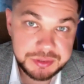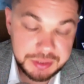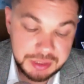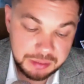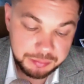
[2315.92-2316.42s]

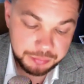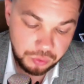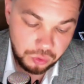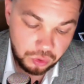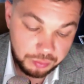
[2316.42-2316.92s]
from
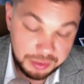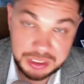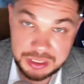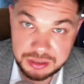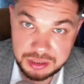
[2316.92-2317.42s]
the String
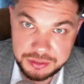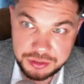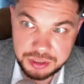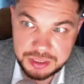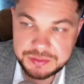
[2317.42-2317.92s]

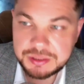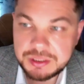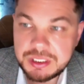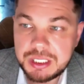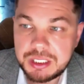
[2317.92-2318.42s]
Transportation
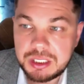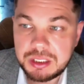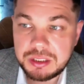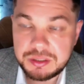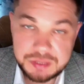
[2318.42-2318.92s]
Inc.
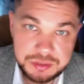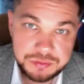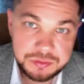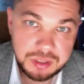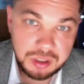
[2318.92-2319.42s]
He is
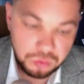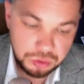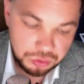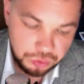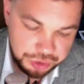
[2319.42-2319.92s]
Deputy Director
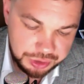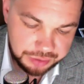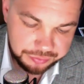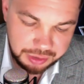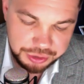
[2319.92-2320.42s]
for
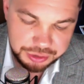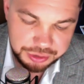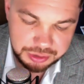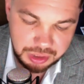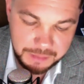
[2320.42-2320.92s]
Marketing,
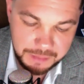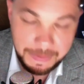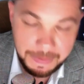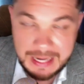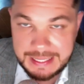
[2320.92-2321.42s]

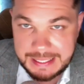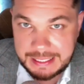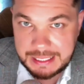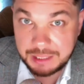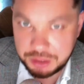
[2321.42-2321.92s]
who will tell
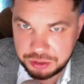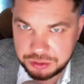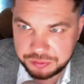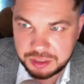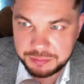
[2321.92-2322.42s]
us more
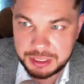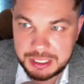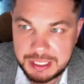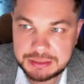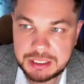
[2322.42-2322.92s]
about the
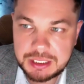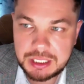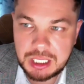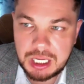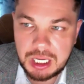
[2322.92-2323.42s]
commercial
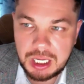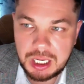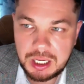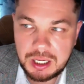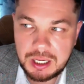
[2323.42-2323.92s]
projects
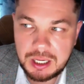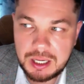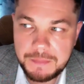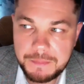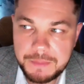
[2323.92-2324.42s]
of the
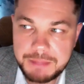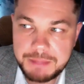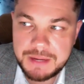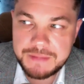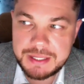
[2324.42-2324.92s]
company.
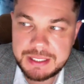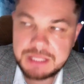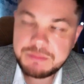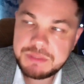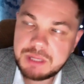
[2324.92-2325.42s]
We
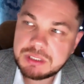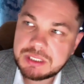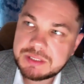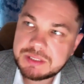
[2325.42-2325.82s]
will